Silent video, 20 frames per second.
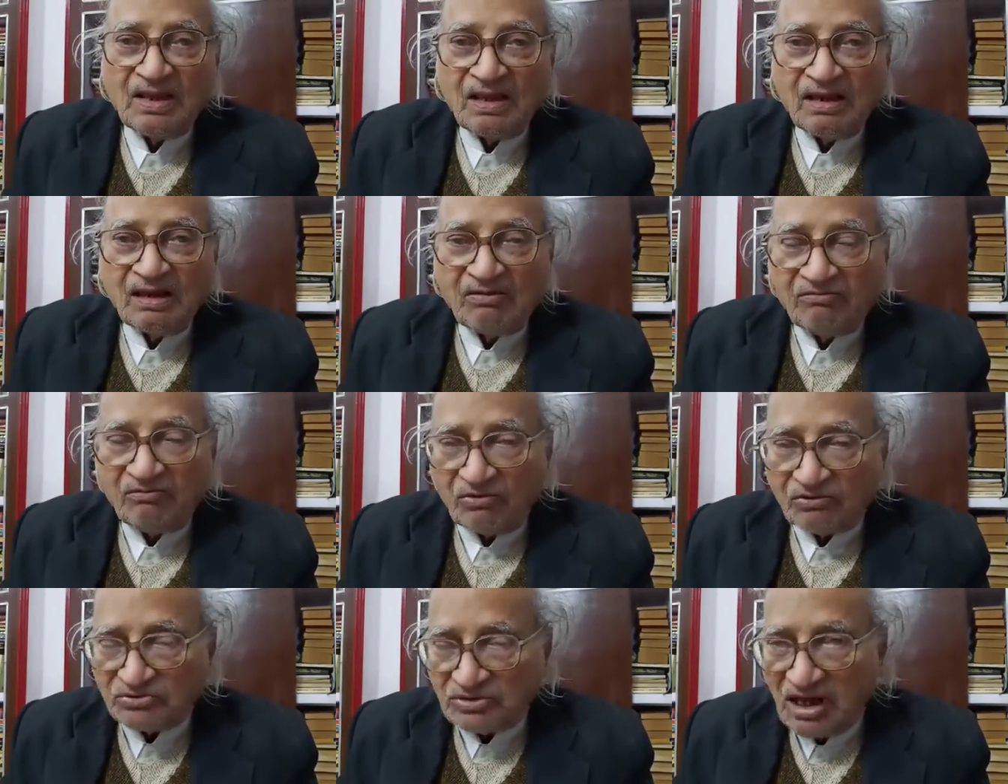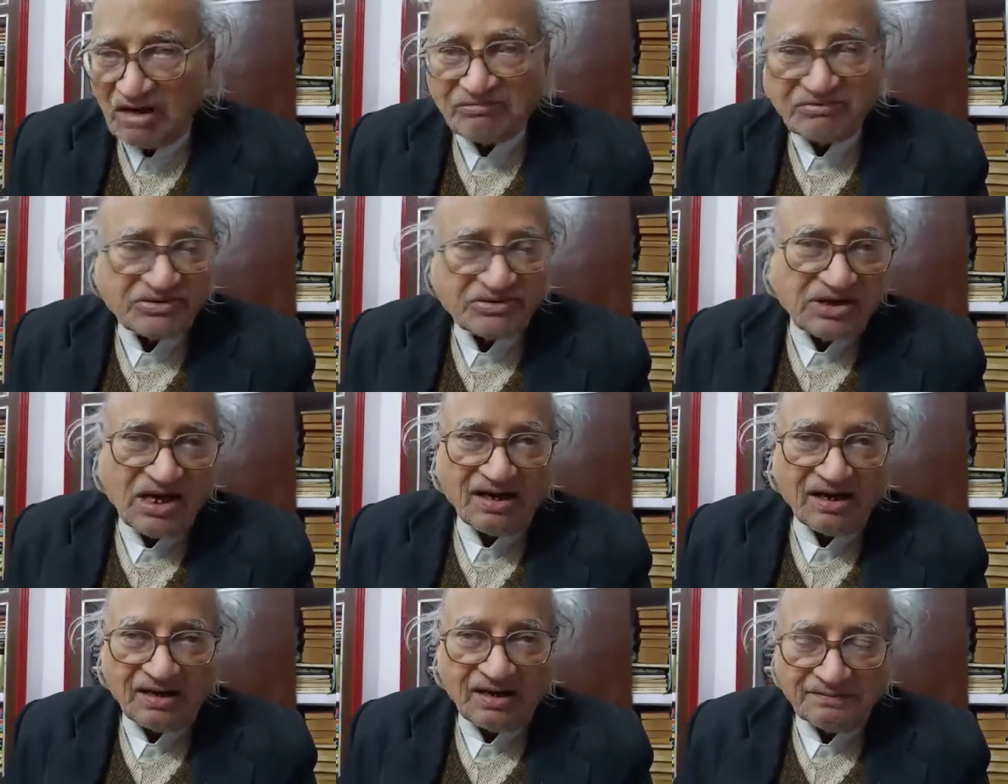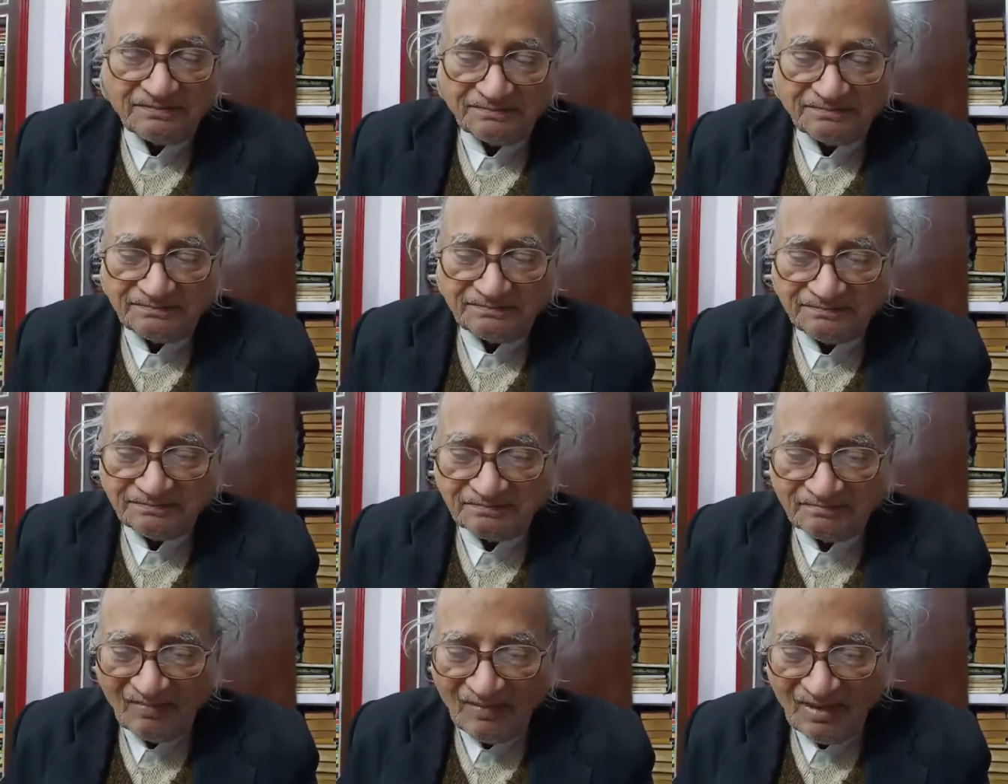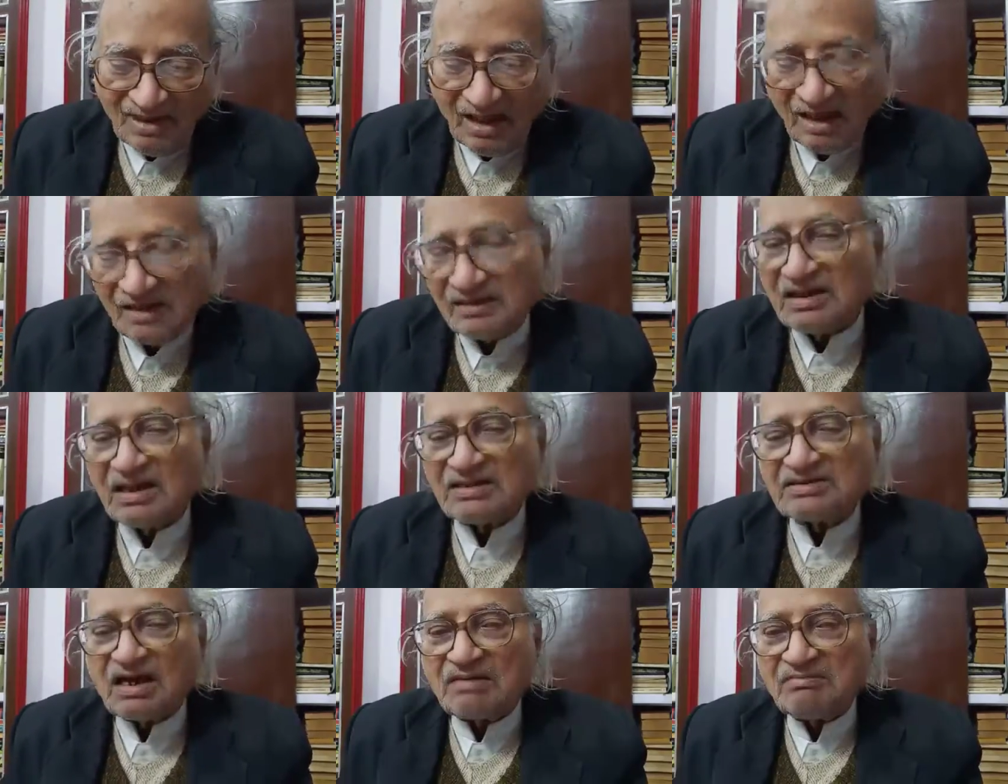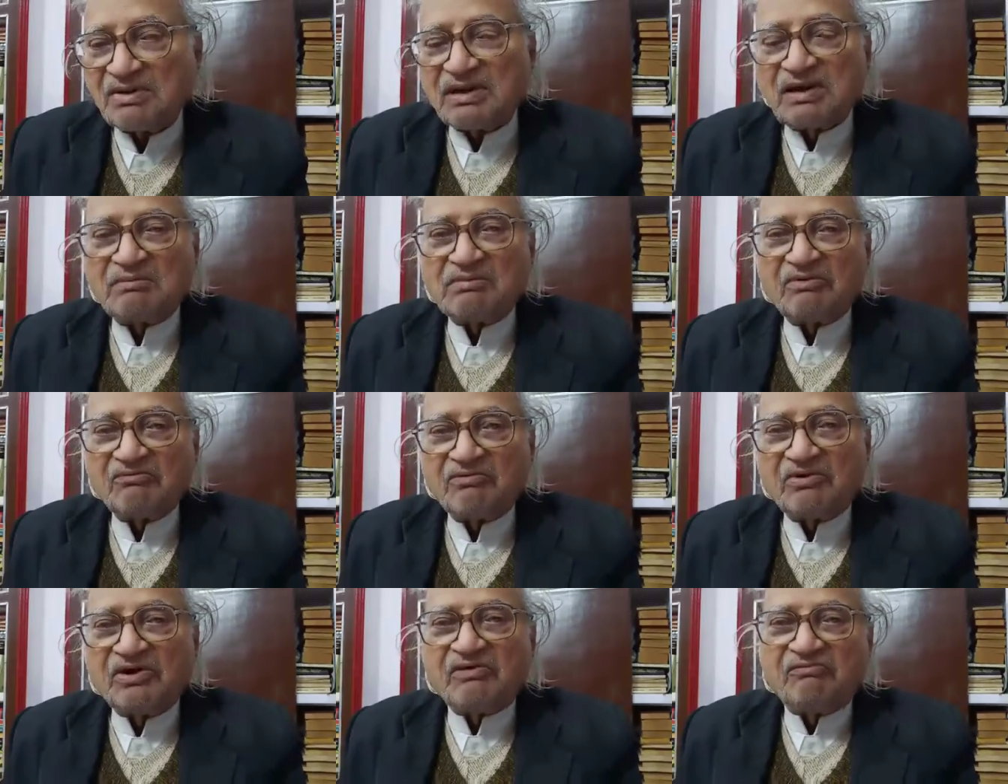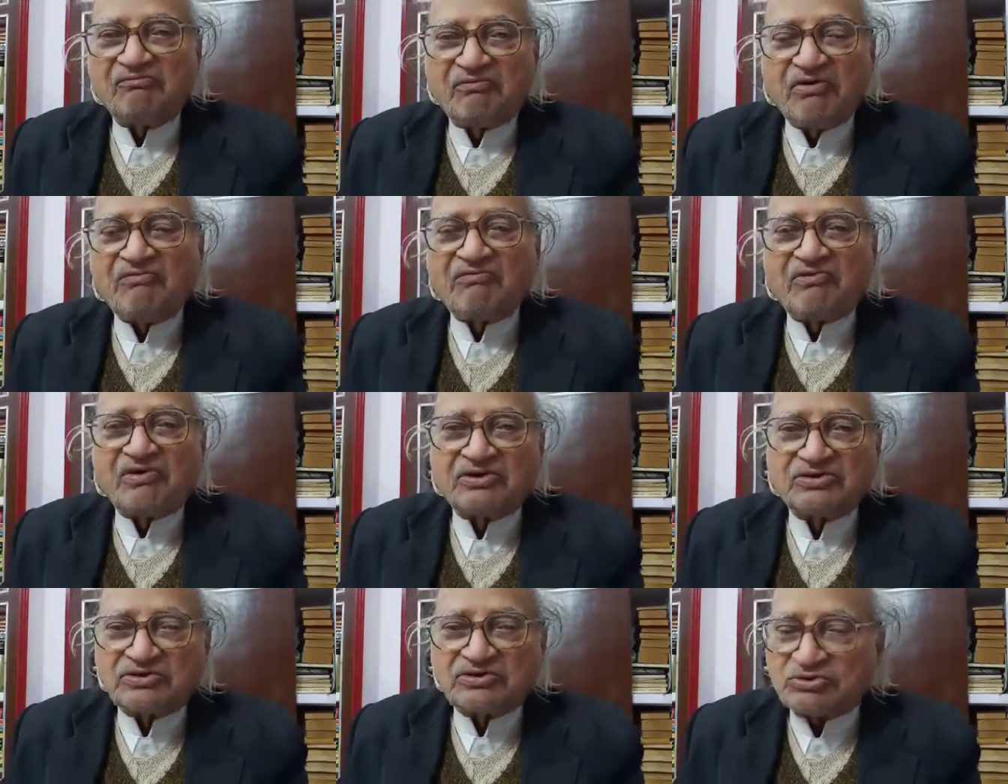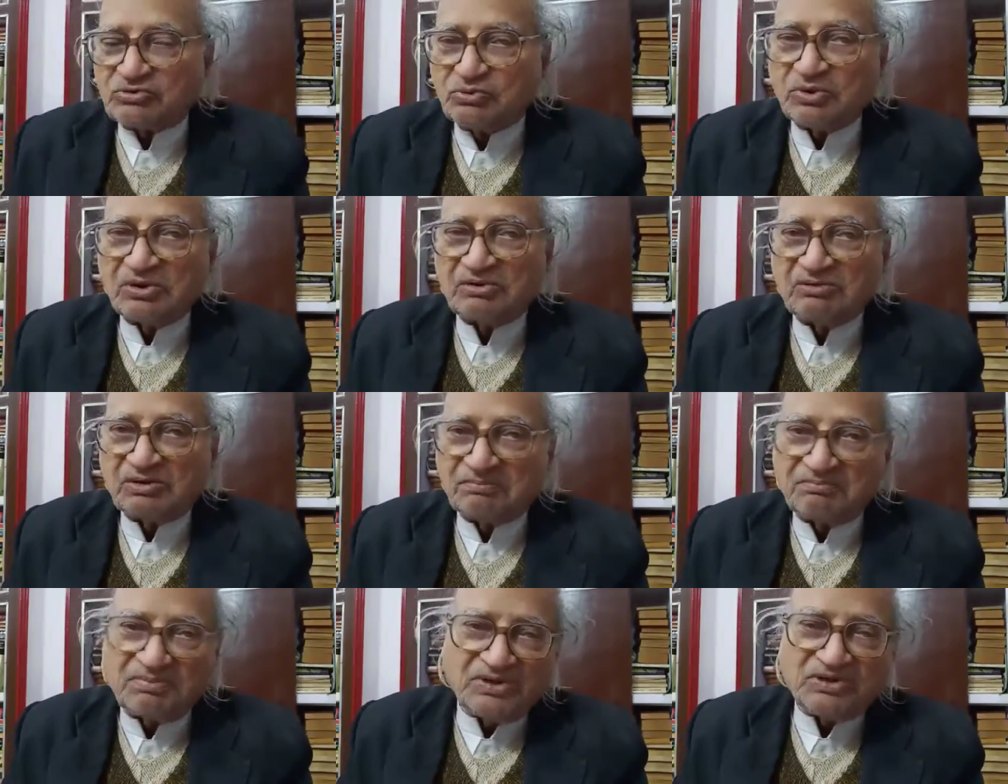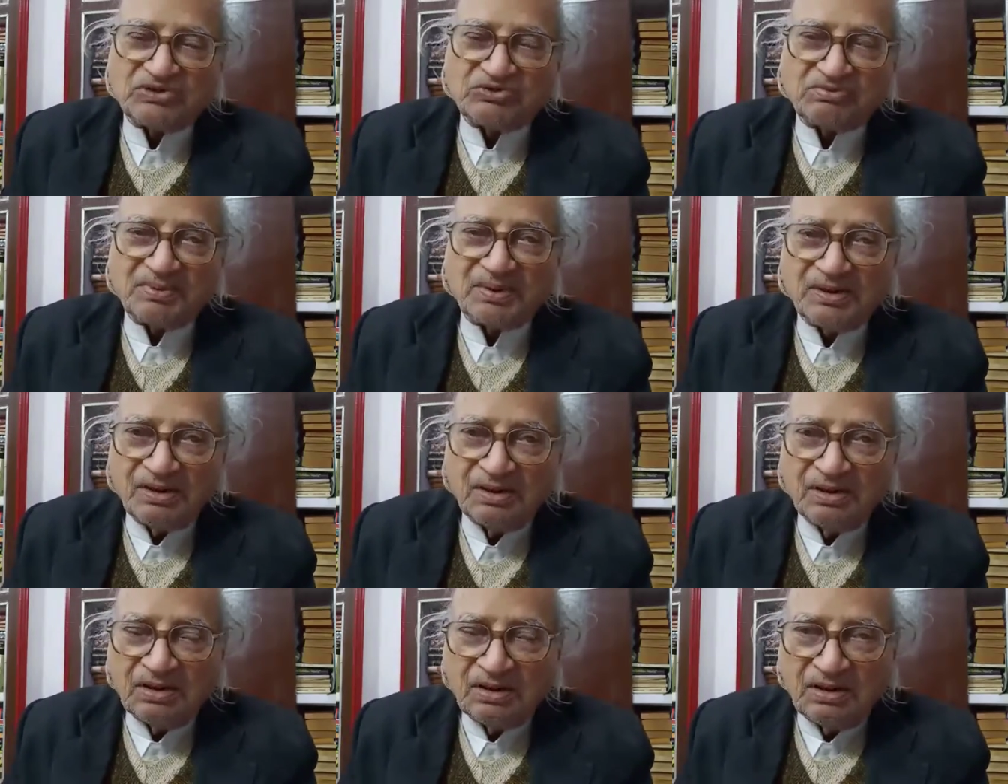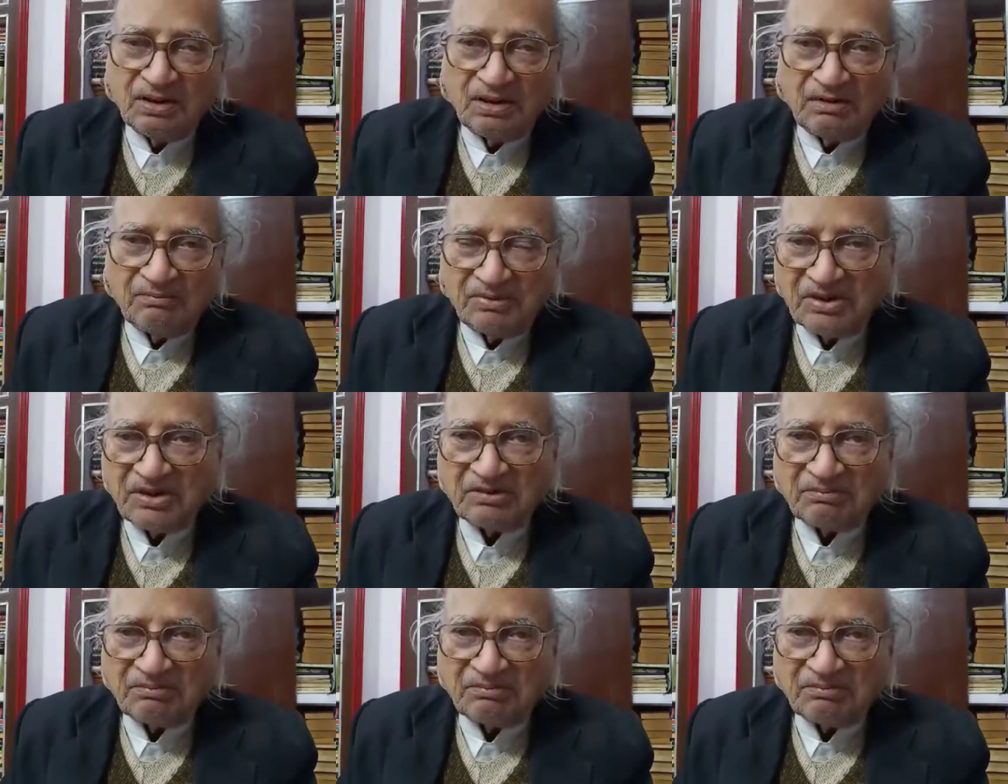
for self-study. And thus I became a very favorite student of the principal, P.D.